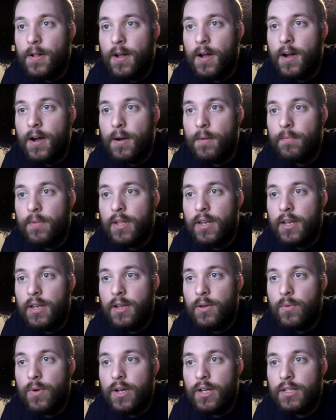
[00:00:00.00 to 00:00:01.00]
And
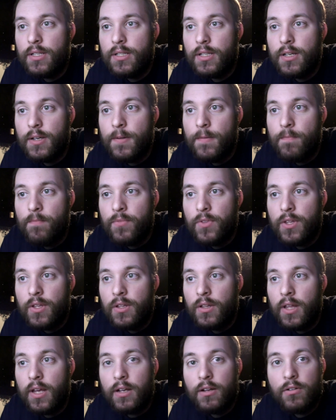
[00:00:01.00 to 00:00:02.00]
anyways,
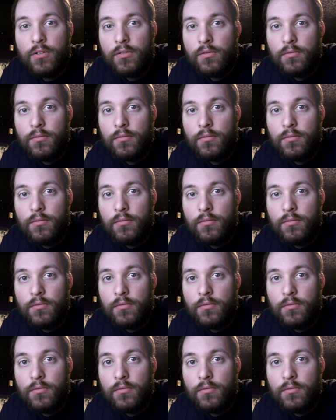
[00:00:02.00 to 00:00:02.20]
like